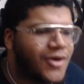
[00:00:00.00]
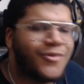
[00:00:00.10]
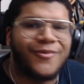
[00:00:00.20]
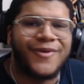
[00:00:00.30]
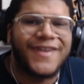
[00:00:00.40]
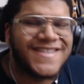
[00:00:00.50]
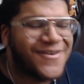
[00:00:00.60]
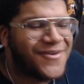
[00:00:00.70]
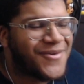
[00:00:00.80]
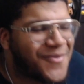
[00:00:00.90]
What is
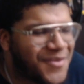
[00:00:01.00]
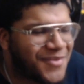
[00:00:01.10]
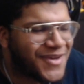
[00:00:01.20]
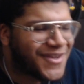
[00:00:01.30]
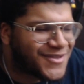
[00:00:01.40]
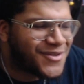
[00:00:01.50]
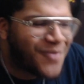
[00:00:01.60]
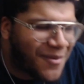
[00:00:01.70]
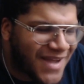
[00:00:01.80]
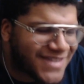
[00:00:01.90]
going on, people at YouTube?
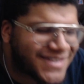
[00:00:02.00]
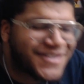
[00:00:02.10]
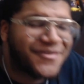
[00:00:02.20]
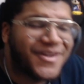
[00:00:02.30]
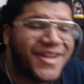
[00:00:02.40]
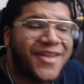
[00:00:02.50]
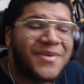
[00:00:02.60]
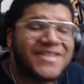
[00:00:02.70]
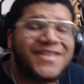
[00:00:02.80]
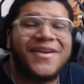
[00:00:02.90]
Welcome back to the channel for another
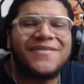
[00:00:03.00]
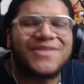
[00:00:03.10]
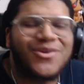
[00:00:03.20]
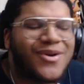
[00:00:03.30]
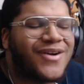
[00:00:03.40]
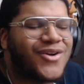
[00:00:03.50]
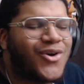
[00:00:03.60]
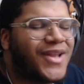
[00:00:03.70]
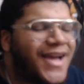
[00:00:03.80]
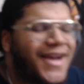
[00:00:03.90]
episode of Sword Art
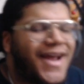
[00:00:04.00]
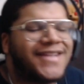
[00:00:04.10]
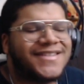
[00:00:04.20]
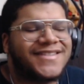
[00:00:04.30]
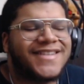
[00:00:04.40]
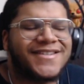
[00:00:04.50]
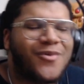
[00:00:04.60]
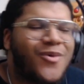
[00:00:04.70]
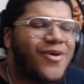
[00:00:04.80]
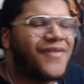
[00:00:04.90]
Online, Alicization,
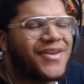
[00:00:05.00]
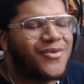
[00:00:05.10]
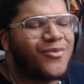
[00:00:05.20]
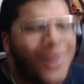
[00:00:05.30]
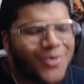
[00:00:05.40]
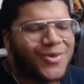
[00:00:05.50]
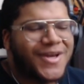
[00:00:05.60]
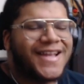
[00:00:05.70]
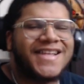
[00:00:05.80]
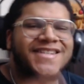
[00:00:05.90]
War of Underworld.
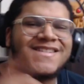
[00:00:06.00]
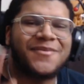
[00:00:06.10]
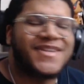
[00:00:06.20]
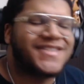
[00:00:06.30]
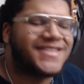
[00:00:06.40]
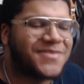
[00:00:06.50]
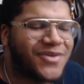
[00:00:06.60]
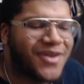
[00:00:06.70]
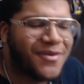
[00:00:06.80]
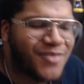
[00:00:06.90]
Ladies and gentlemen, this is episode
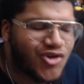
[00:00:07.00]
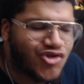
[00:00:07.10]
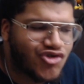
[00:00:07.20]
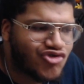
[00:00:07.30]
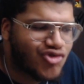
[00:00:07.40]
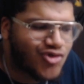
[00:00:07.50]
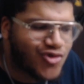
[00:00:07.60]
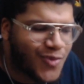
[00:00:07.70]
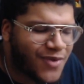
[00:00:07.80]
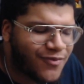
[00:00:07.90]
number
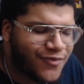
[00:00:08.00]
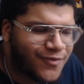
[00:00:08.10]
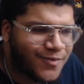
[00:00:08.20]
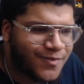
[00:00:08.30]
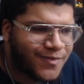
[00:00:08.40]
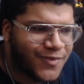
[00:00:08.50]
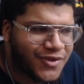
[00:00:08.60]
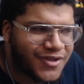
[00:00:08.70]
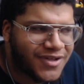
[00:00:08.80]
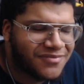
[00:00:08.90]
12?
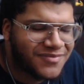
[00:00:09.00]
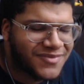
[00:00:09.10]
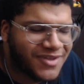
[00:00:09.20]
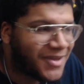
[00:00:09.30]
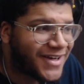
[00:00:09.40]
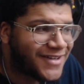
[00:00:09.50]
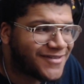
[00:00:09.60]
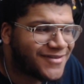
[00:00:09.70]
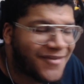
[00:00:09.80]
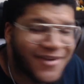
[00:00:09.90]
13? Something like that.
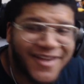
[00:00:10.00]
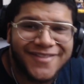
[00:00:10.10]
I forget.